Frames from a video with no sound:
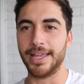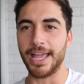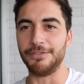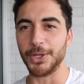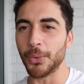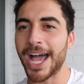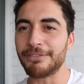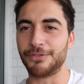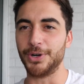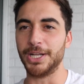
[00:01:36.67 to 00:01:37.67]
If you don't
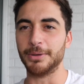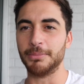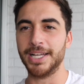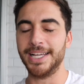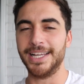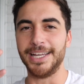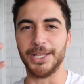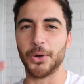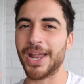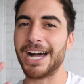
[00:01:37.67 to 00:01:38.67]
have freedom,
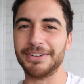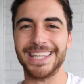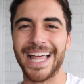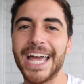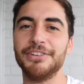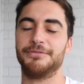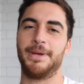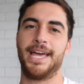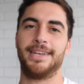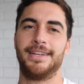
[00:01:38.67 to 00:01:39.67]
you don't have a life,
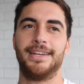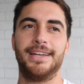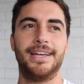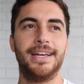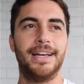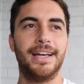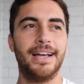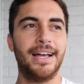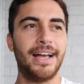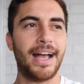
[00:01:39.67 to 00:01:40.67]
man.
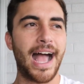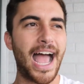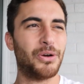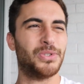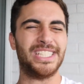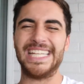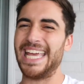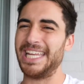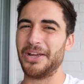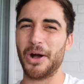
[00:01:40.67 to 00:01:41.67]
I was
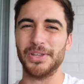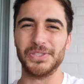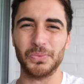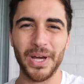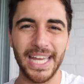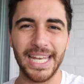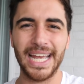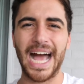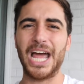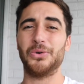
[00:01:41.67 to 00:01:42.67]
gaining all this weight.
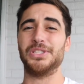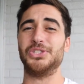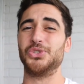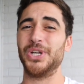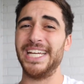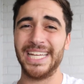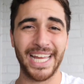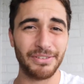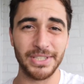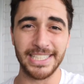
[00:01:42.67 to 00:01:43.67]
I was
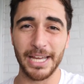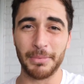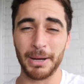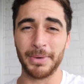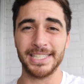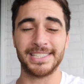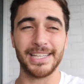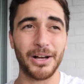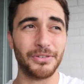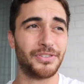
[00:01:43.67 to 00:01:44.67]
drinking every day by
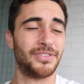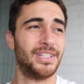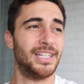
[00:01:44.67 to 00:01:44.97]
myself.